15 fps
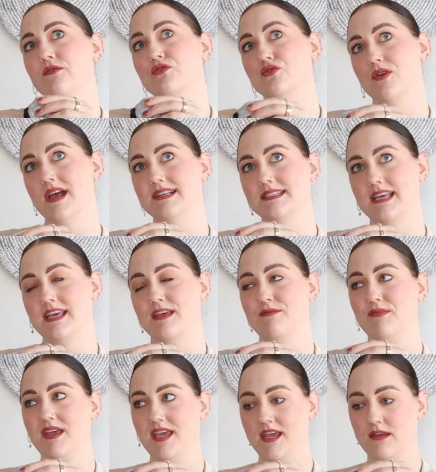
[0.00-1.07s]
of dress
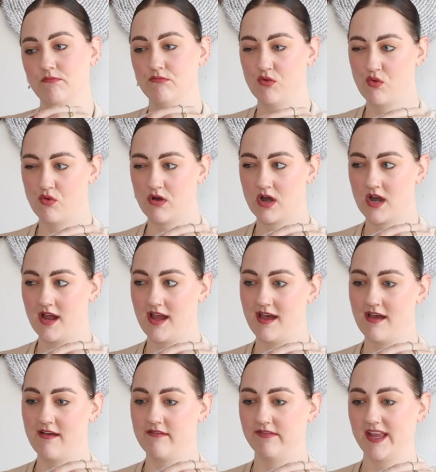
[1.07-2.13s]
him in more
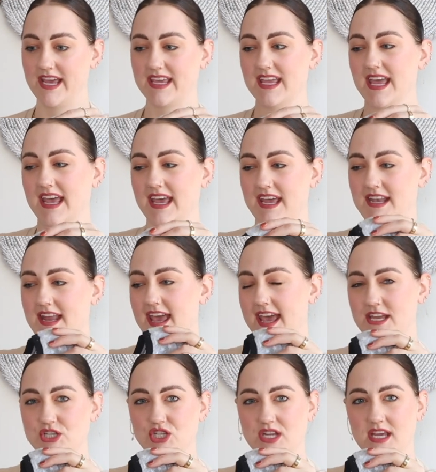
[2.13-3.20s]
of like an
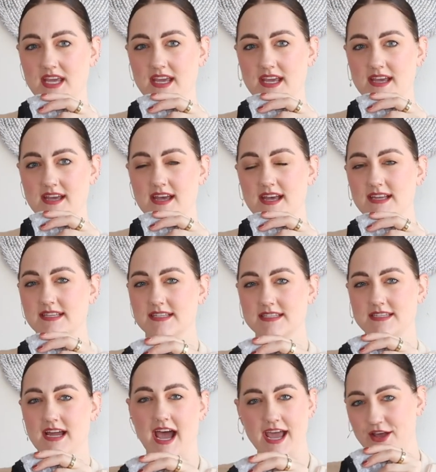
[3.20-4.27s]
edgy,
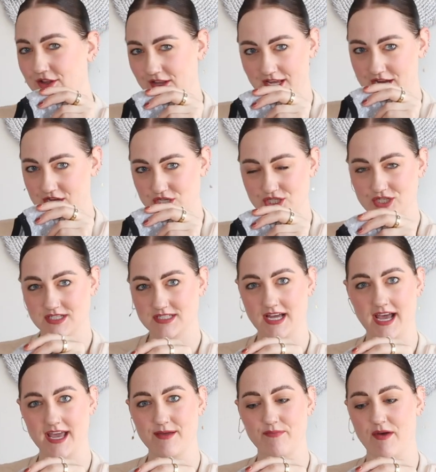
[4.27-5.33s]
stylish
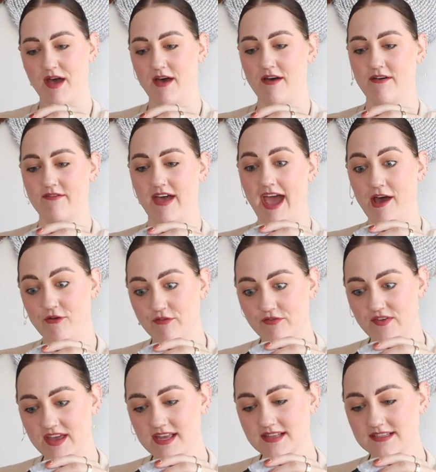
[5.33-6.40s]
type of
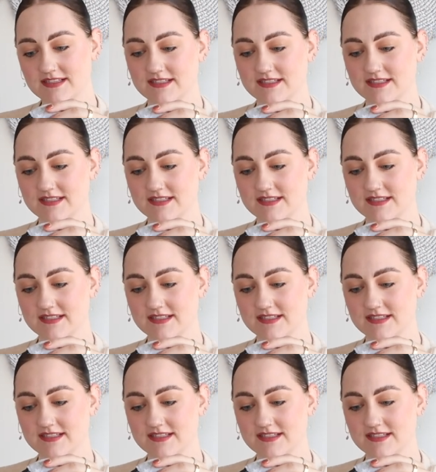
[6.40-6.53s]
outfits.